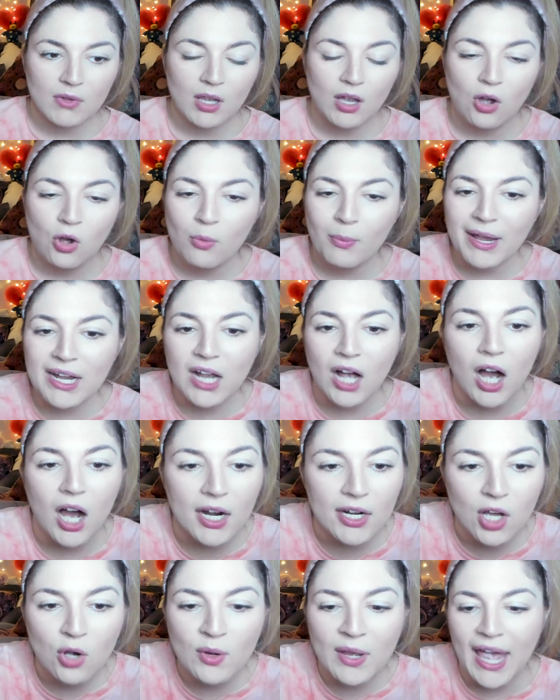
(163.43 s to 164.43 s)
Oh my
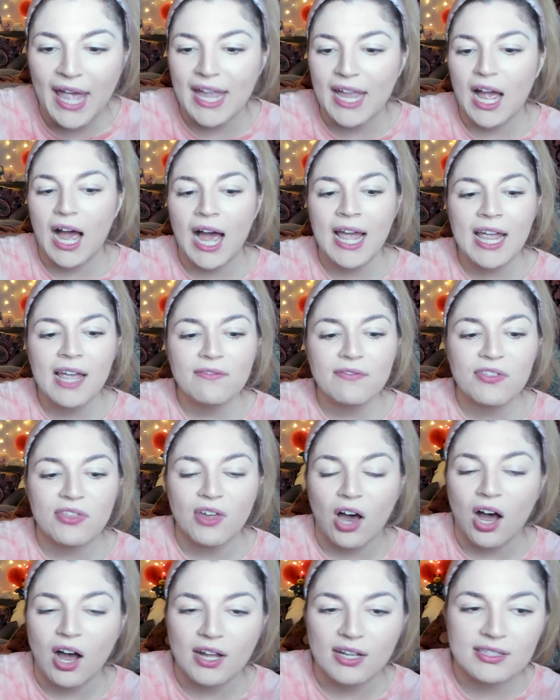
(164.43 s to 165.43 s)
god. Okay, I have
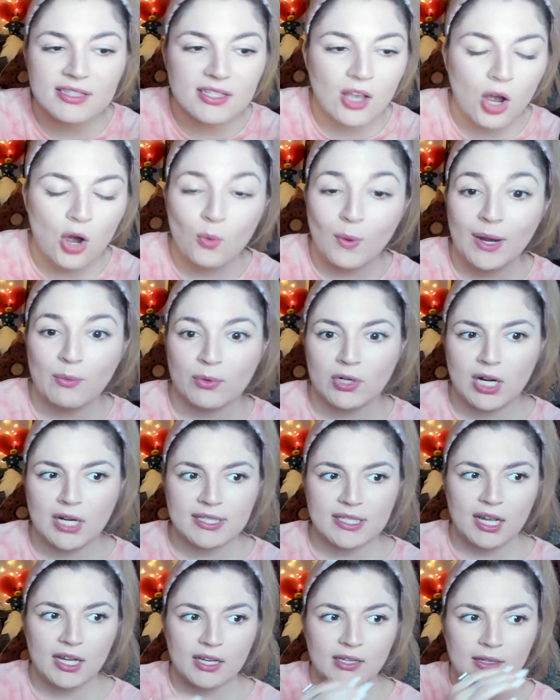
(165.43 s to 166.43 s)
thoughts. Oh wait, we're not
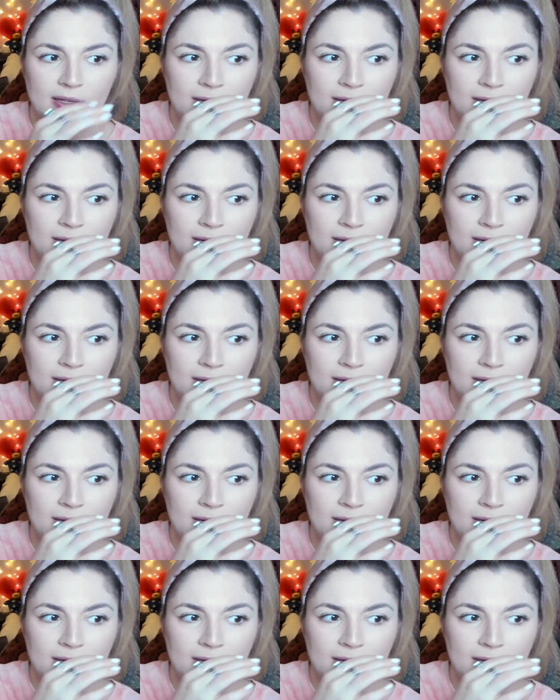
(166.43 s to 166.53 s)
done.